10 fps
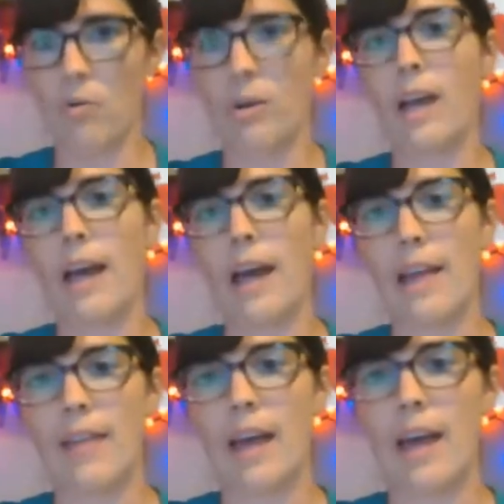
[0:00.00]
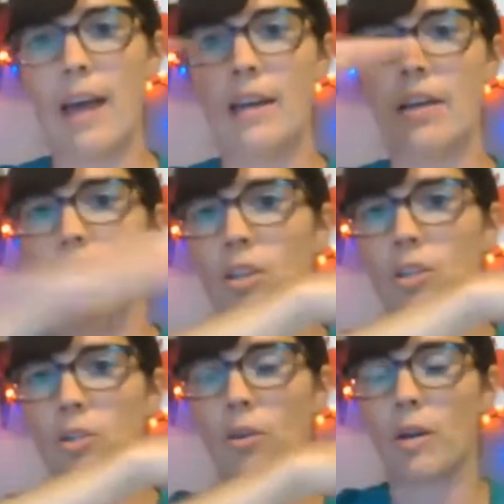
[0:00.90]
and then
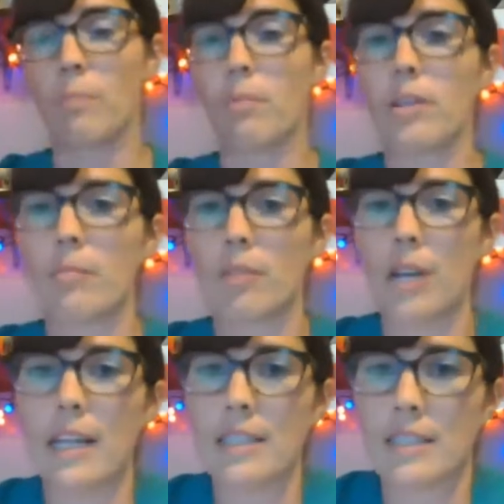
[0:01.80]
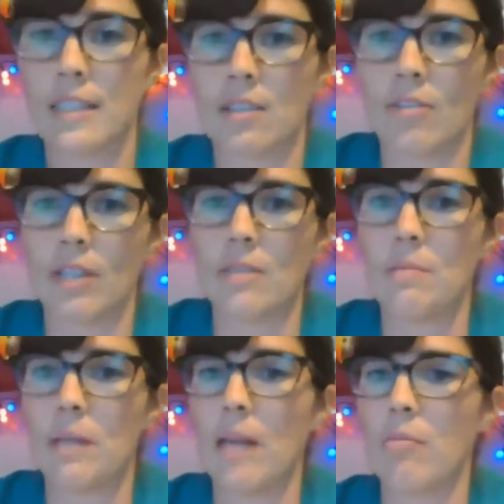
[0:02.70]
your polymerase is going to be
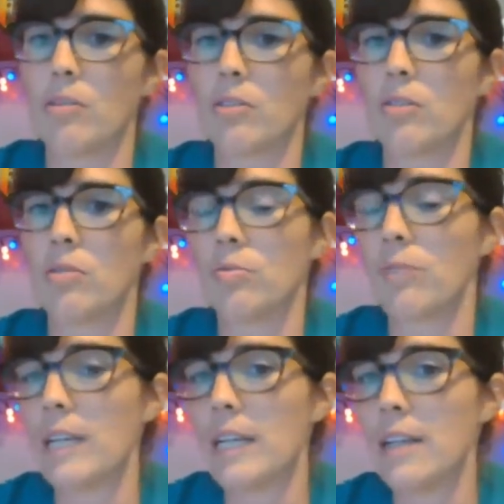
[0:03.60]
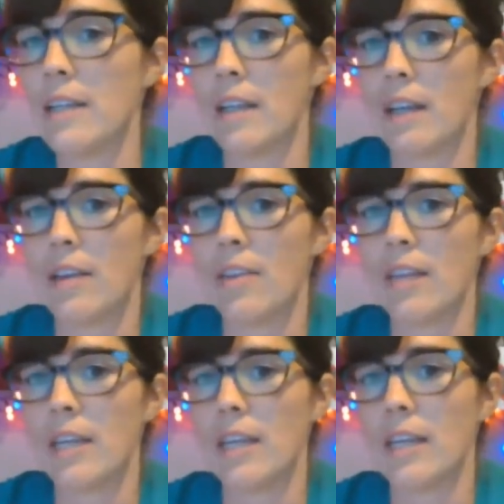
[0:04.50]
able to read
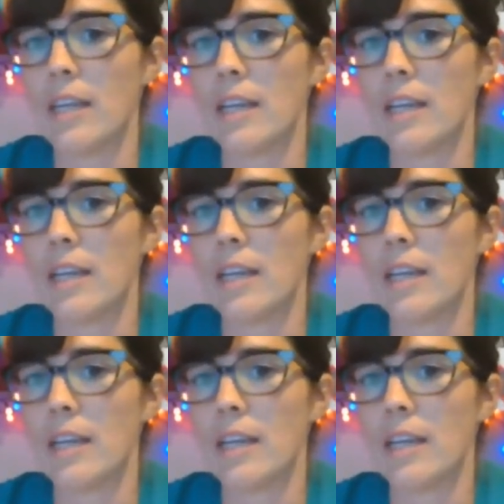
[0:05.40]
the